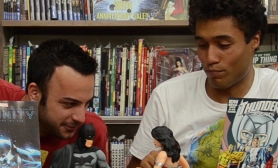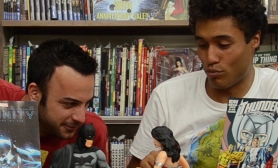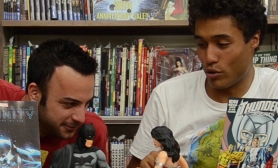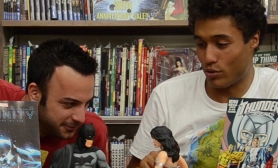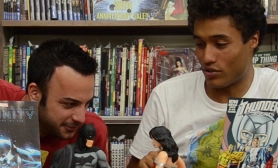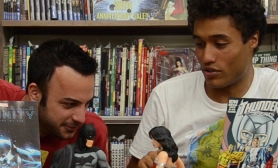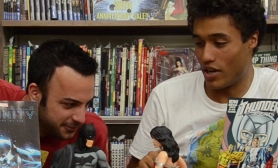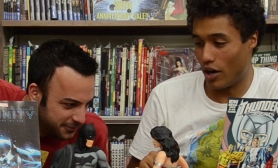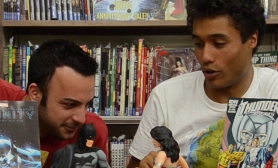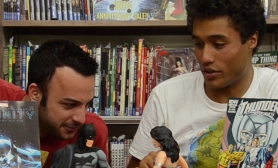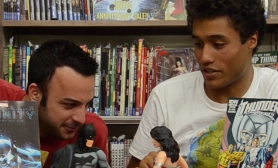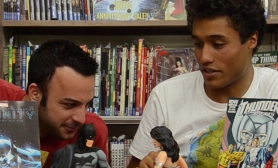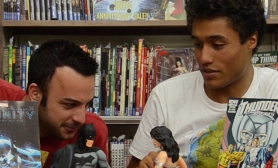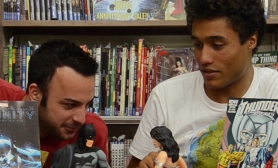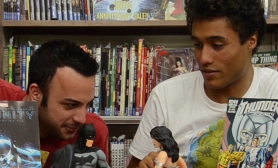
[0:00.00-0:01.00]
Speaker 1: Bruce, no,
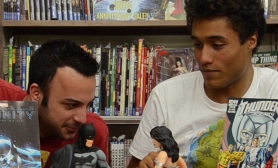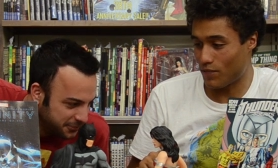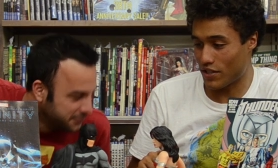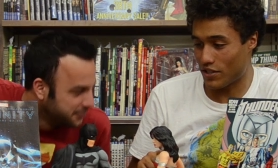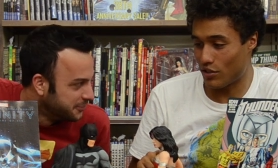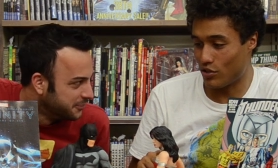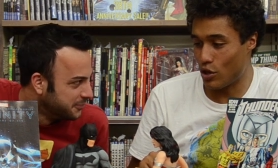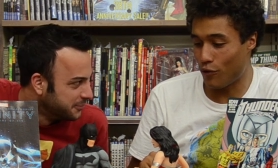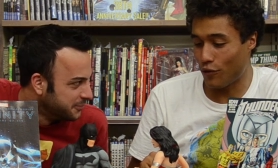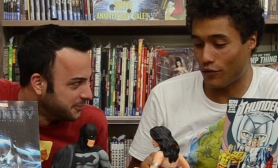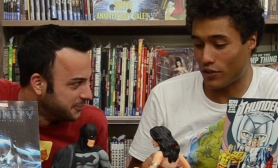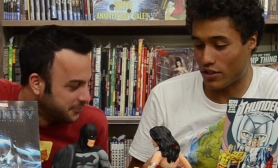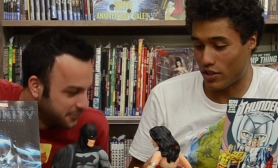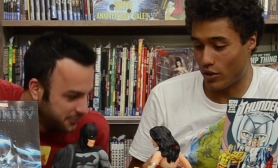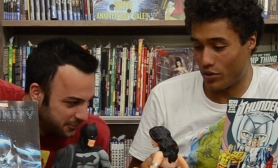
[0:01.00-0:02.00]
this is this is the new
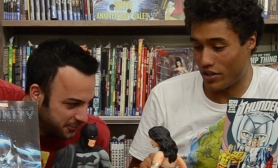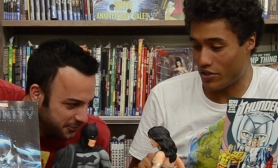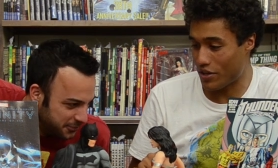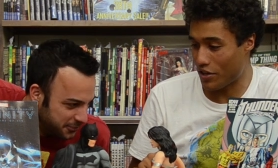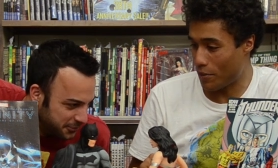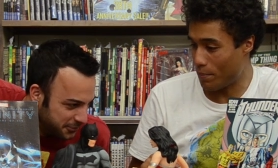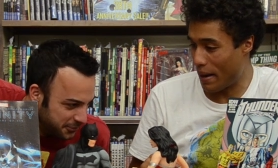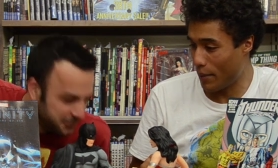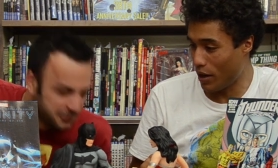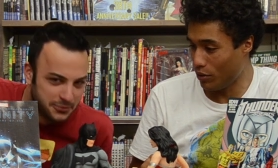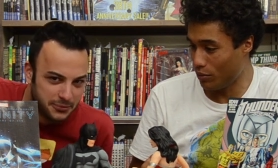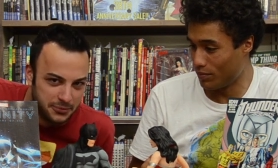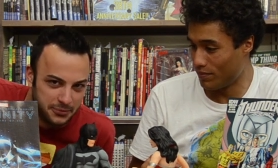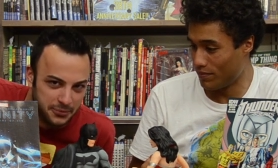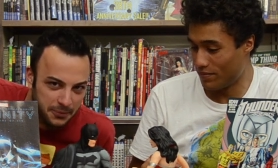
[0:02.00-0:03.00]
52. Didn't you get the
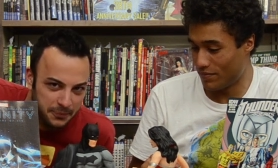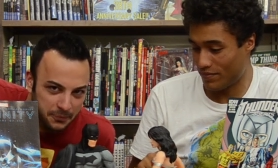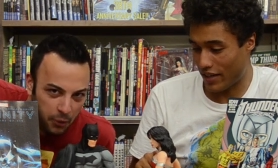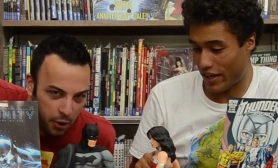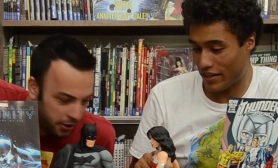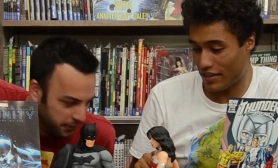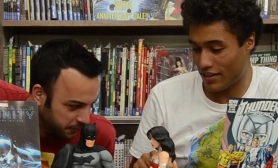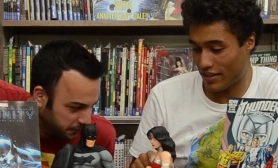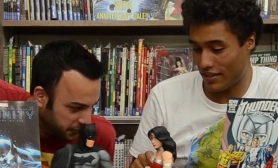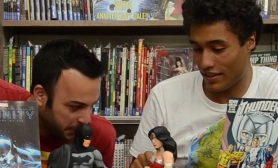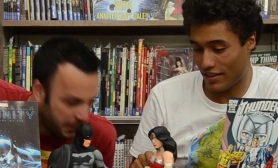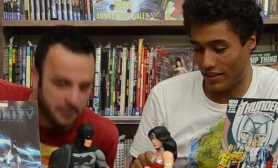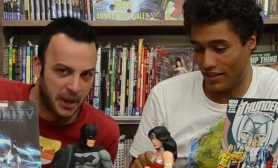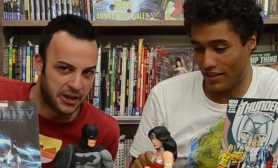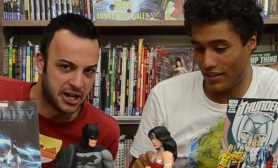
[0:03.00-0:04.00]
memo? What? That
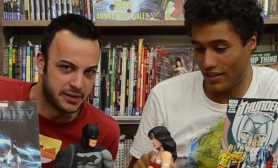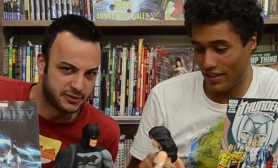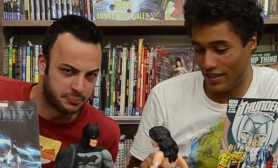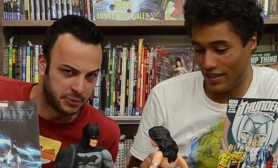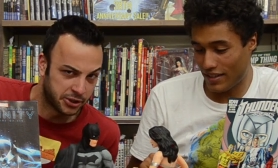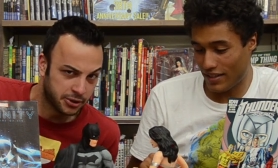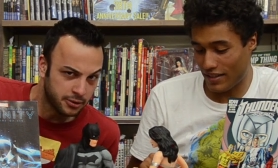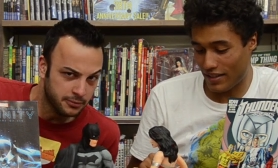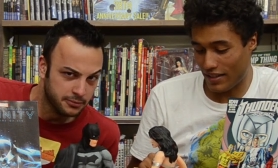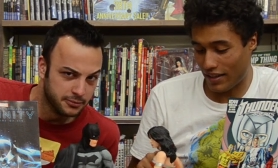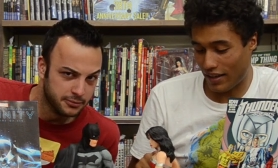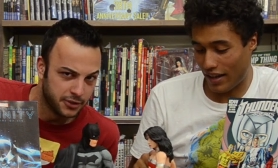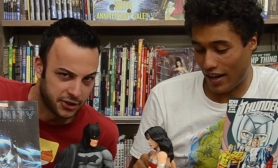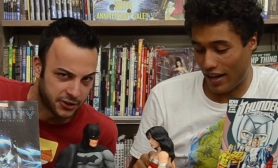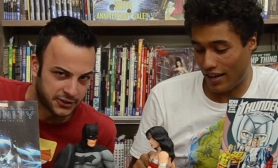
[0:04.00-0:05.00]
my Batcave is
Speaker 2: bigger?
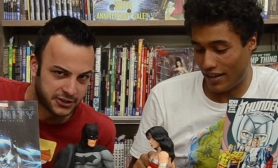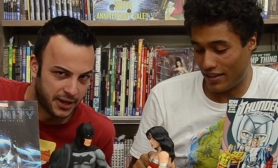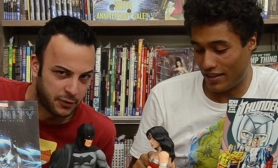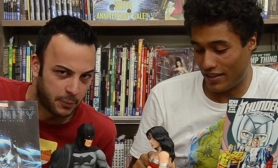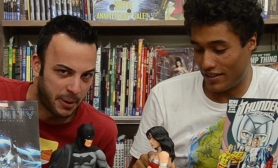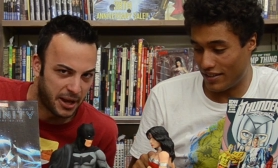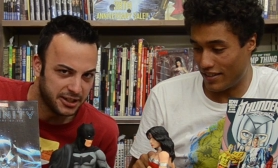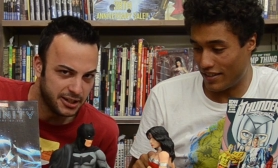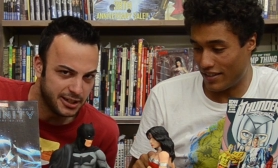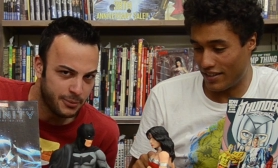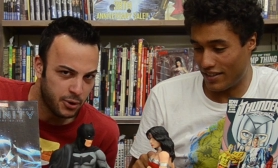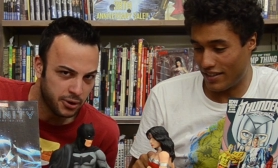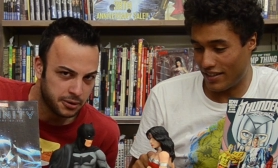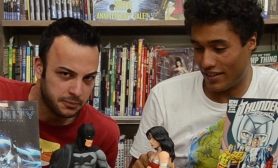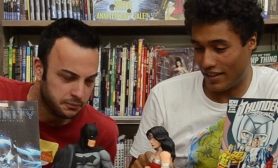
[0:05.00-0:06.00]
That it doesn't have the penny
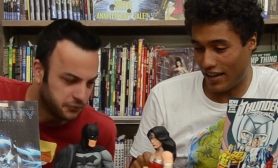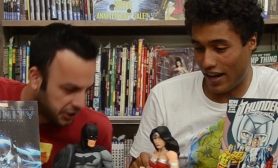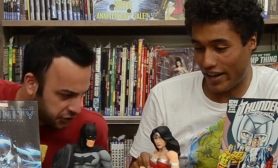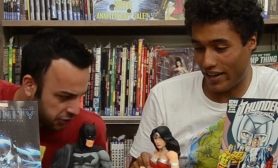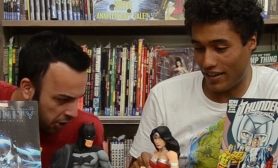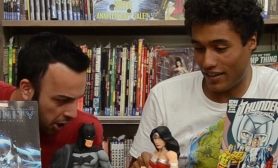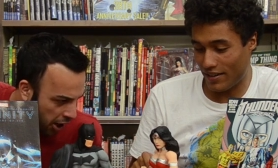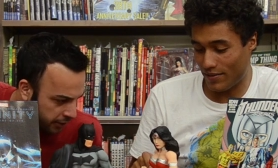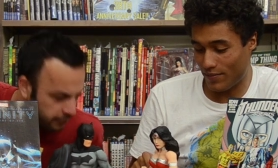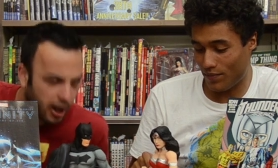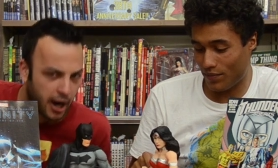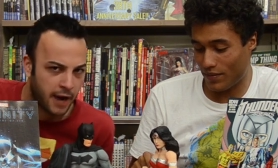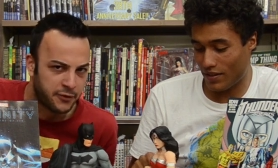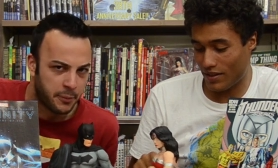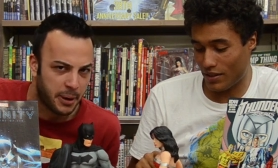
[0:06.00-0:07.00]
anymore? That's I, a lie.
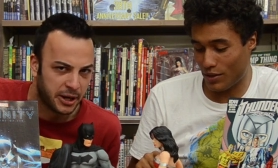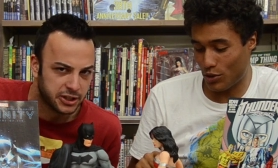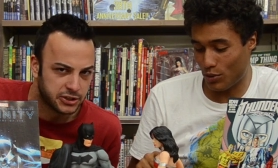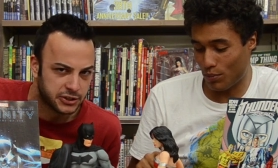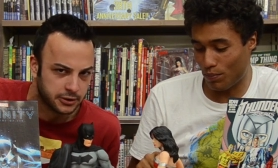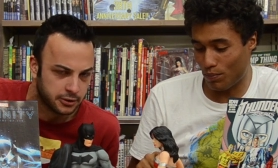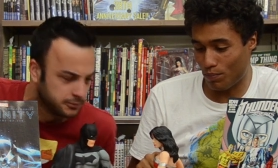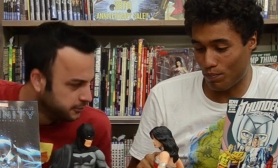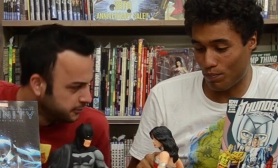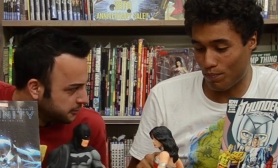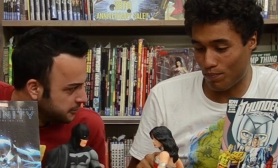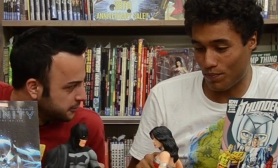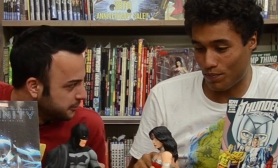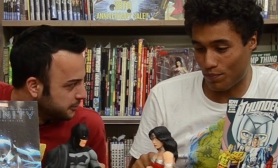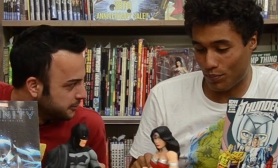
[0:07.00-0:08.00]
I have the penny still.
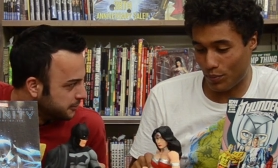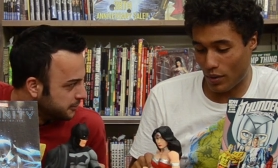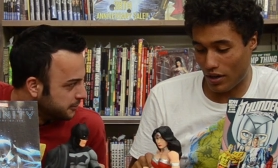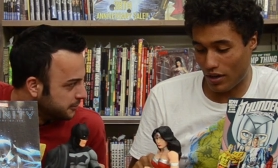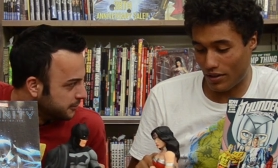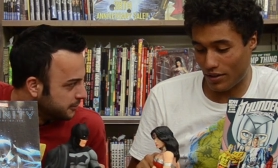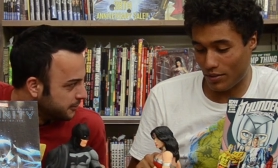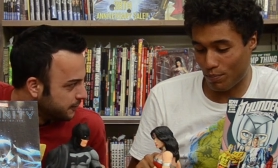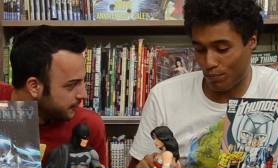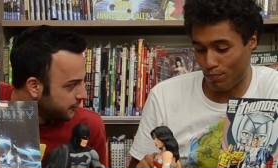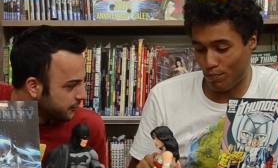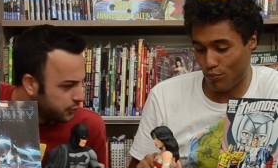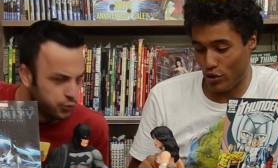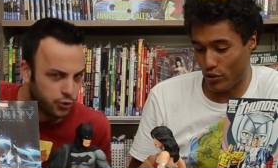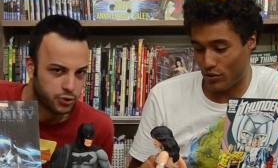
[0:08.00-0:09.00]
Uh,
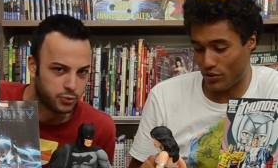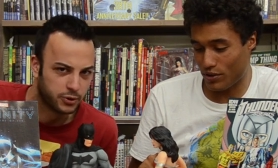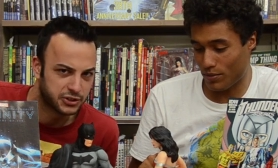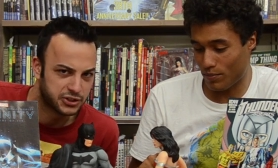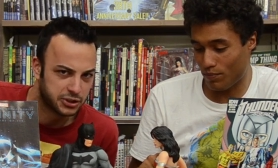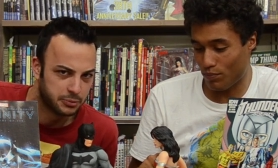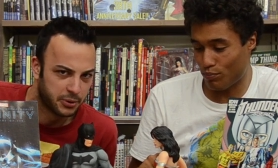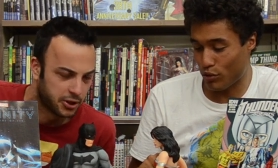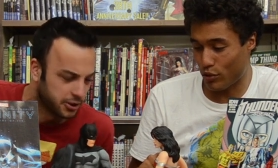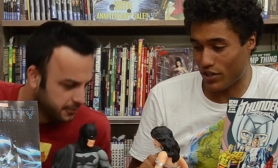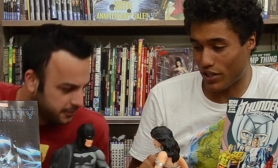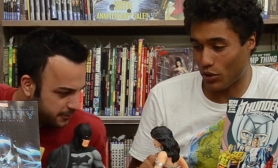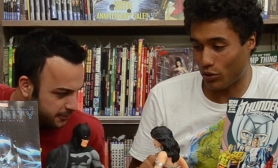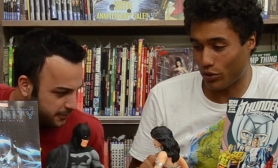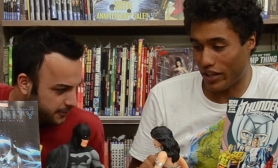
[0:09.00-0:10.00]
Bruce, you know you want to see the penny. Bruce, I
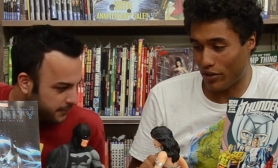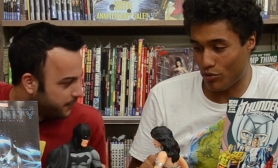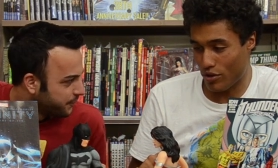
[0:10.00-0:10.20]
told you to get